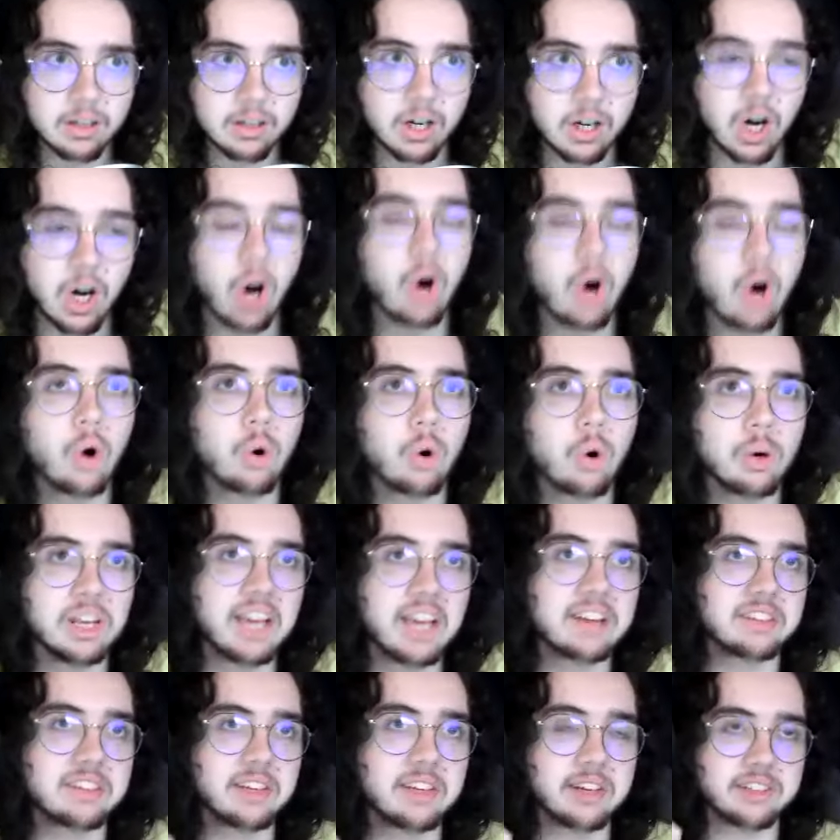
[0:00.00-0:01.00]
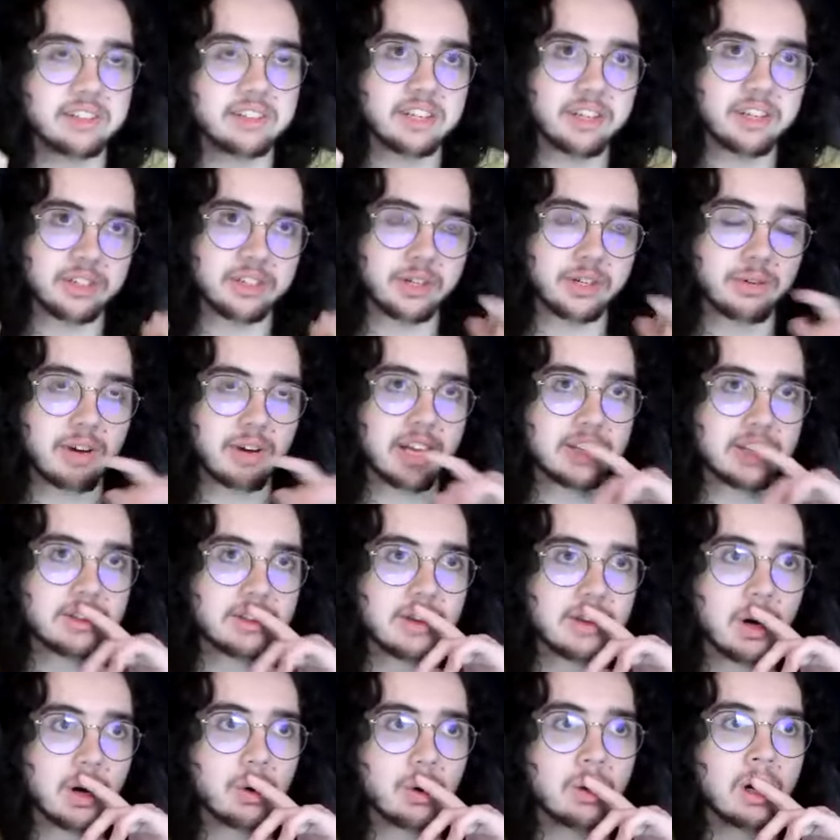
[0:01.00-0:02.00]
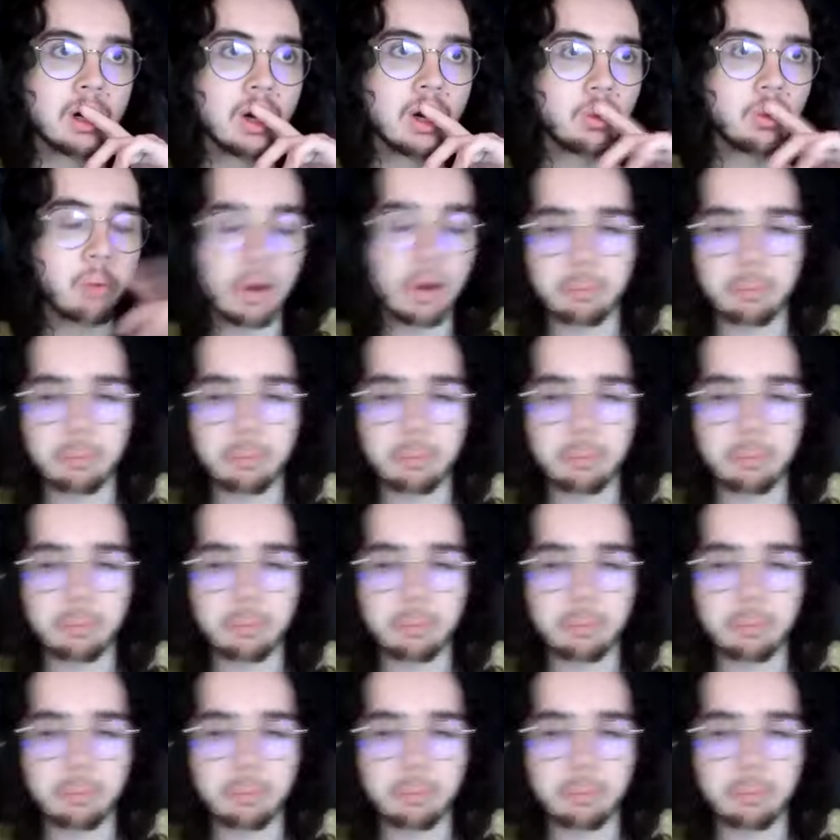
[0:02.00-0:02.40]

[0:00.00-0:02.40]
Oh yes, yes, yes. You're right. So wh-